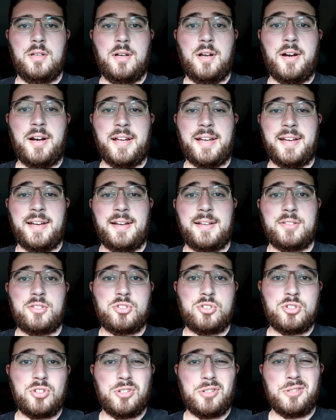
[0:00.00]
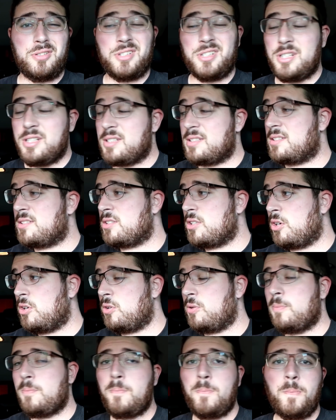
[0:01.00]
All right guys, so Janice is
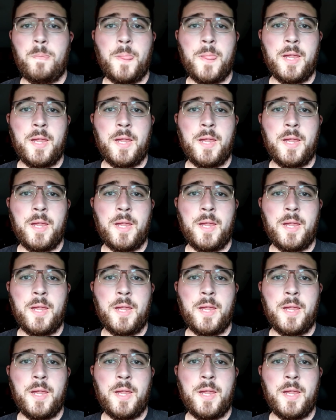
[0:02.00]
home.